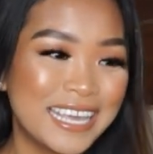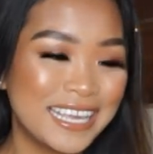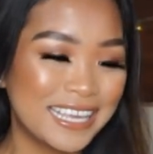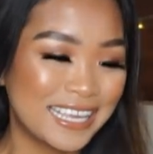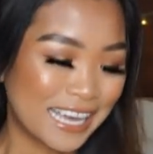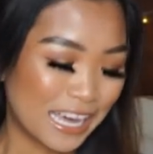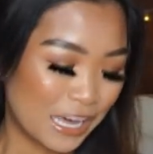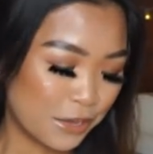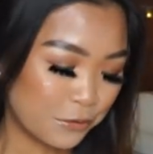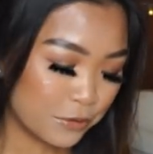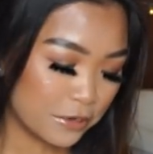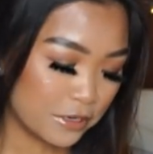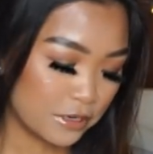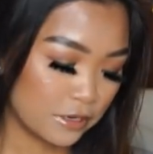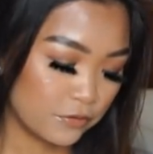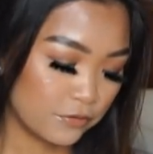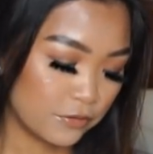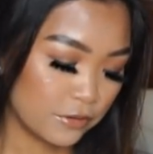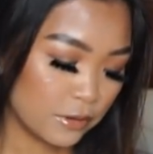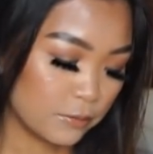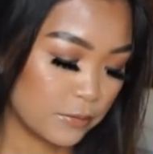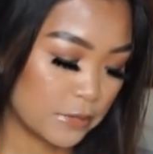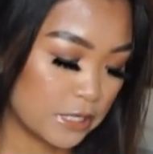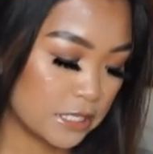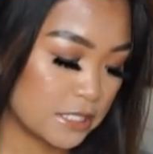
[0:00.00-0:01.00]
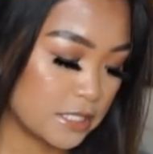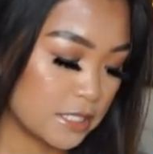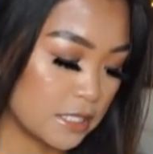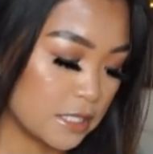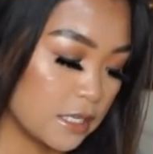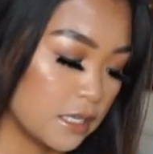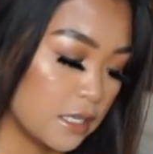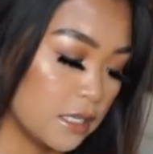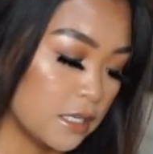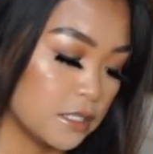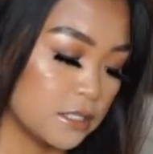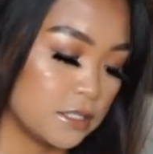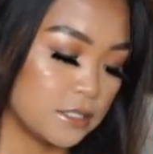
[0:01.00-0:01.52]
yeah, I wanted to film this.
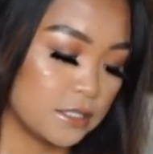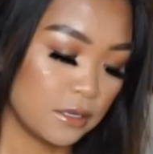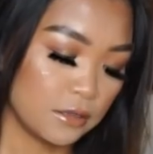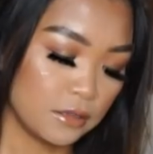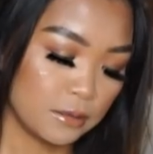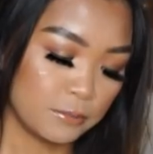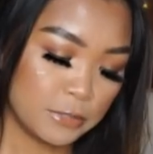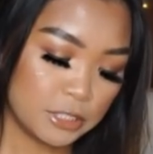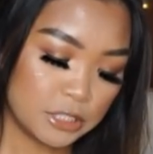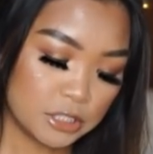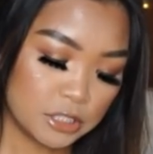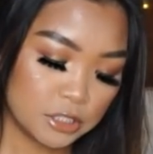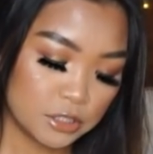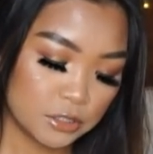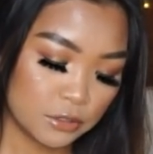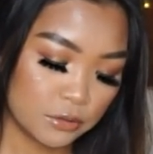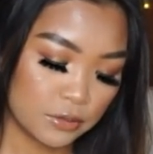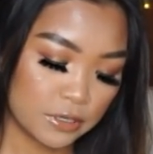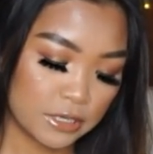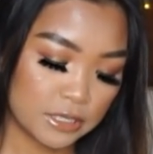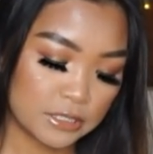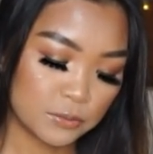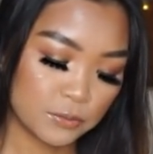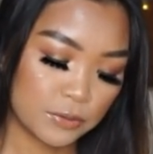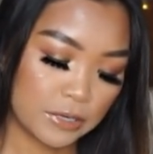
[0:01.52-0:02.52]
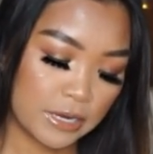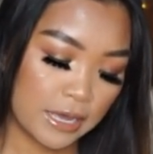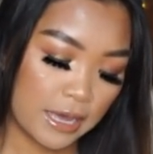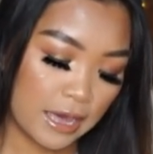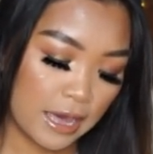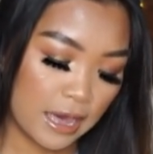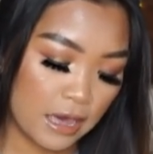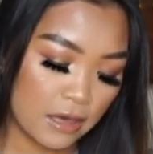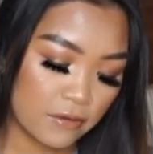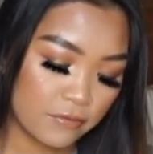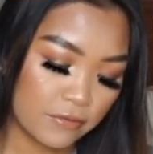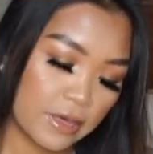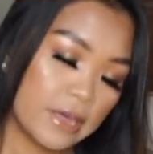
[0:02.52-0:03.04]
So let me just show you guys what I
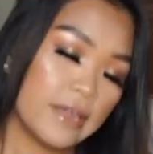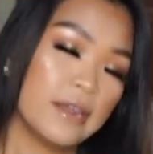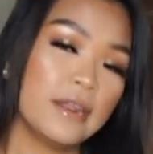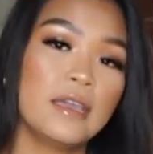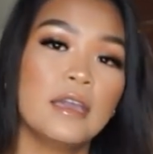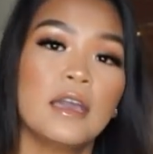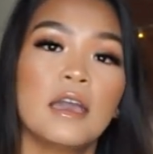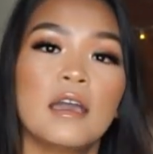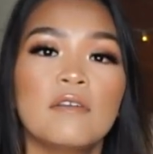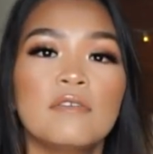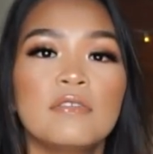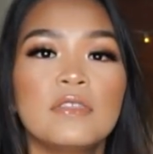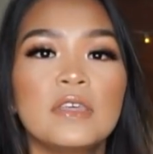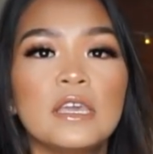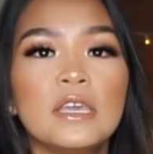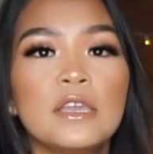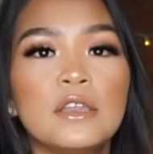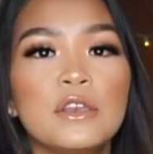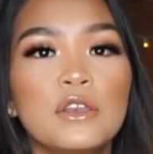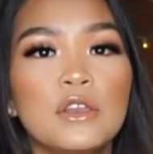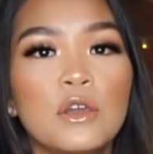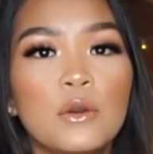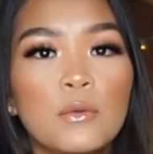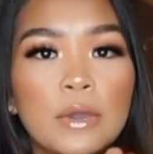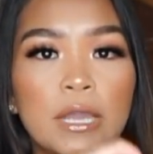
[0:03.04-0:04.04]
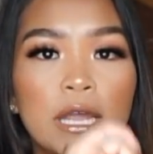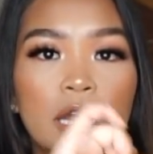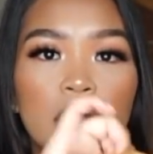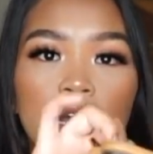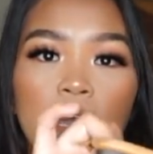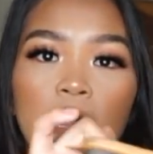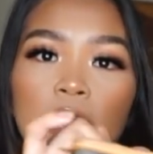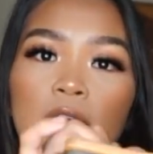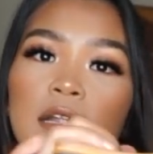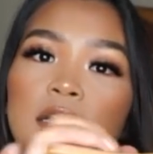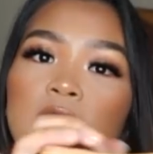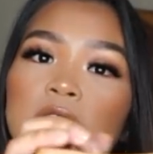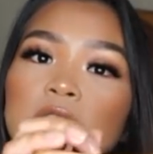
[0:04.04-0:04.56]
have. And I have the No Way
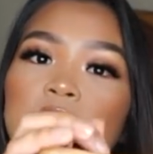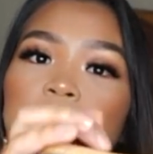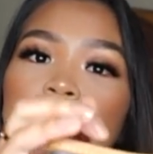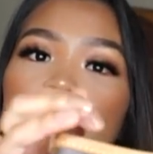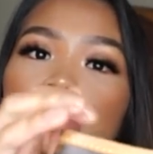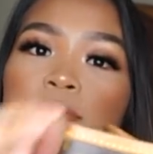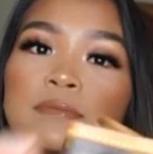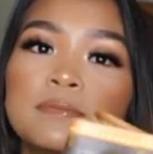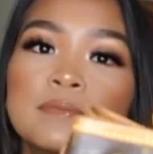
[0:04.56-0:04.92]
Knot